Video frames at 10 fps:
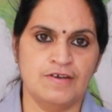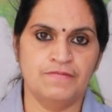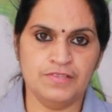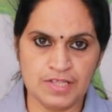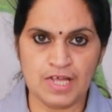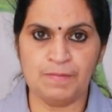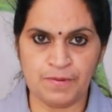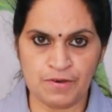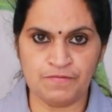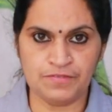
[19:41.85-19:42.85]
With the help
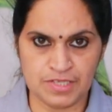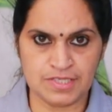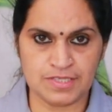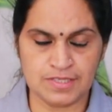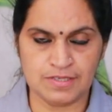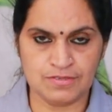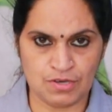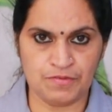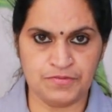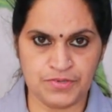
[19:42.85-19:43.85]
of this
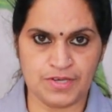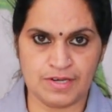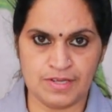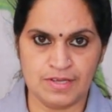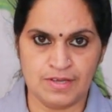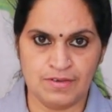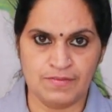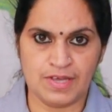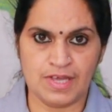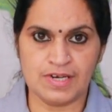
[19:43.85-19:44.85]
software,
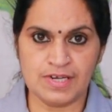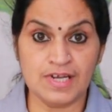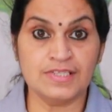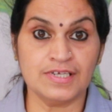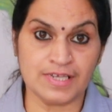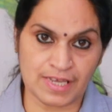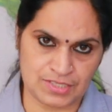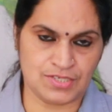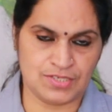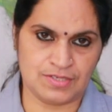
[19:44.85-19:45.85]
we can read the
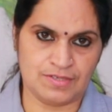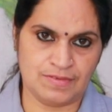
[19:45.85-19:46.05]
text.